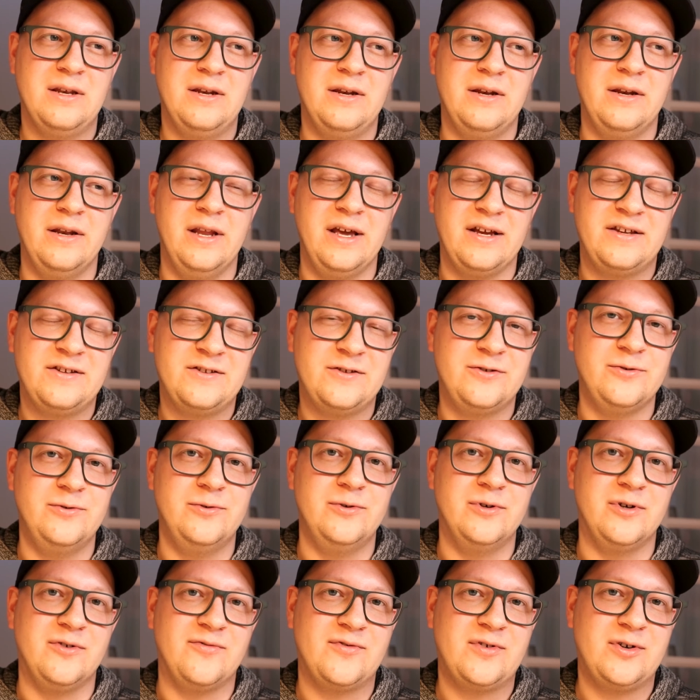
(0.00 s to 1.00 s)
Next
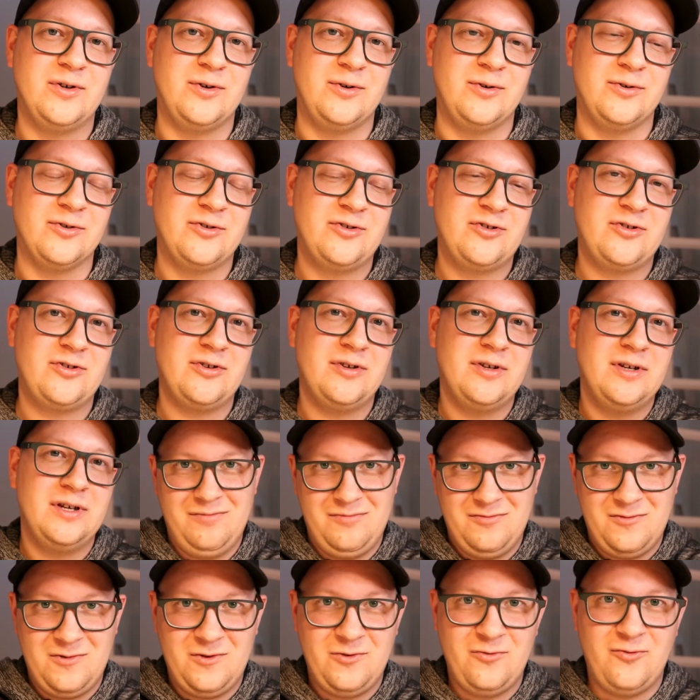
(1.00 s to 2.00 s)
to, of course,
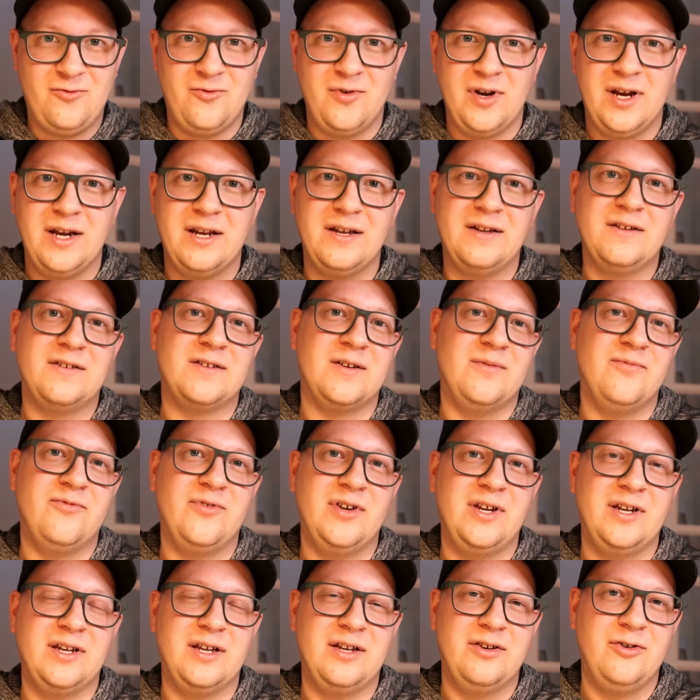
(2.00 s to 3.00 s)
creating
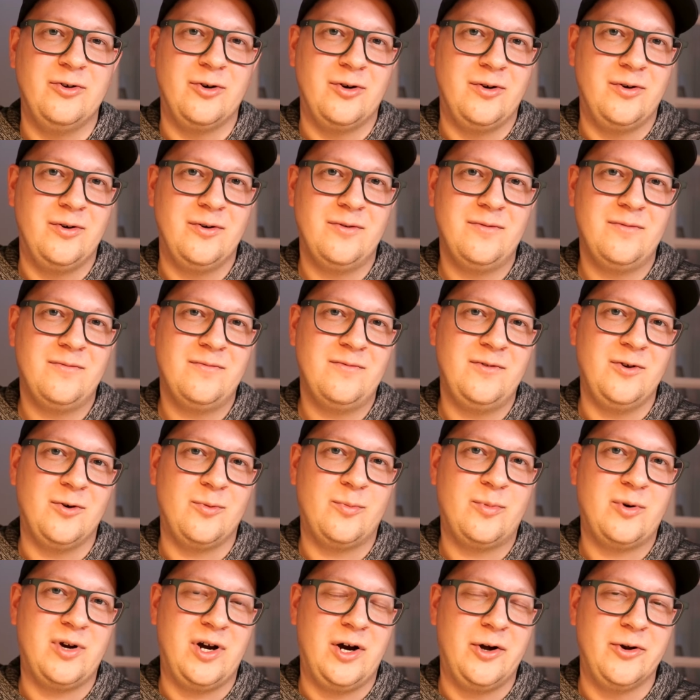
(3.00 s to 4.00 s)
something that you're
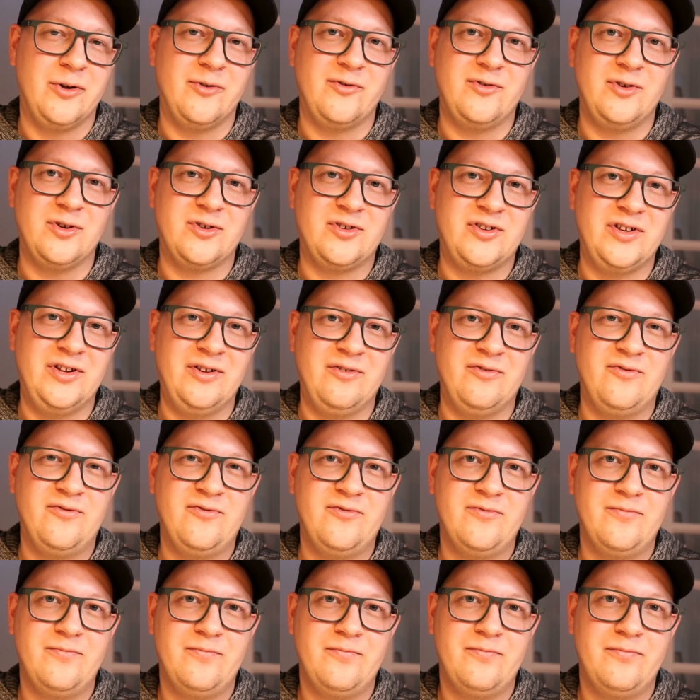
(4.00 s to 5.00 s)
proud of
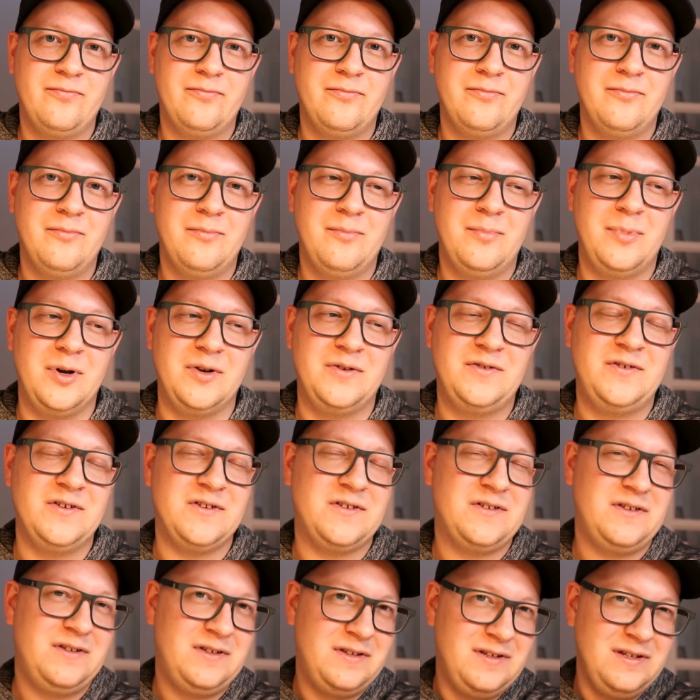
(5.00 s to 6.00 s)
yourself. But
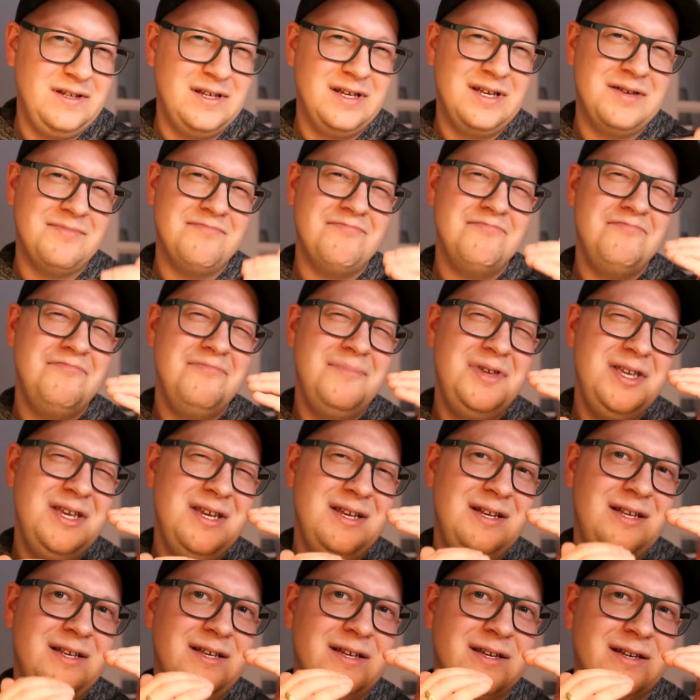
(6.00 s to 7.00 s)
just the
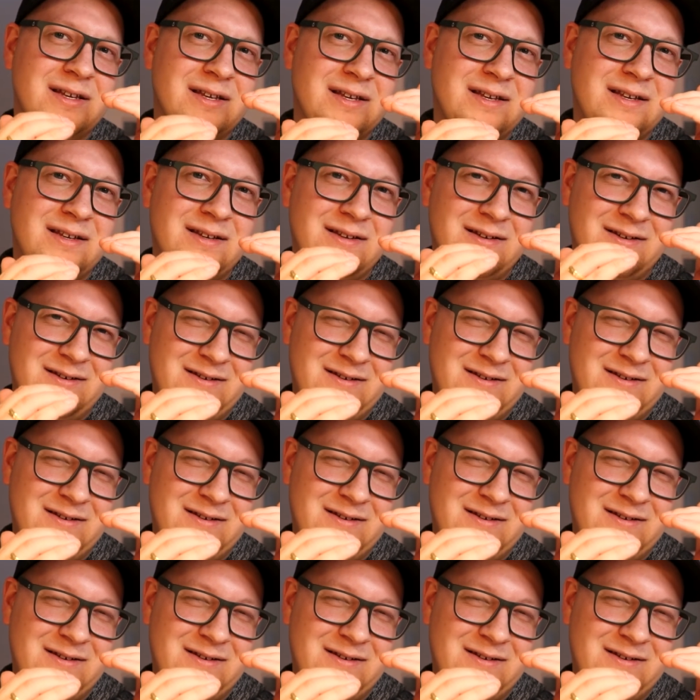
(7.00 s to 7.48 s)
immediate